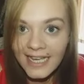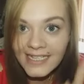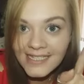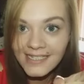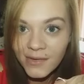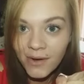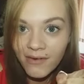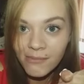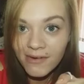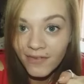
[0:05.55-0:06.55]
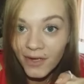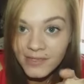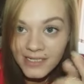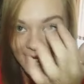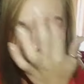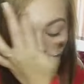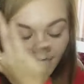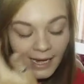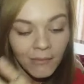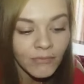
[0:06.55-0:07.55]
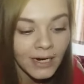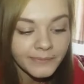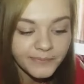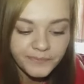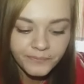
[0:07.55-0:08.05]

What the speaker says: Yes, you are on my phone today, not my camera.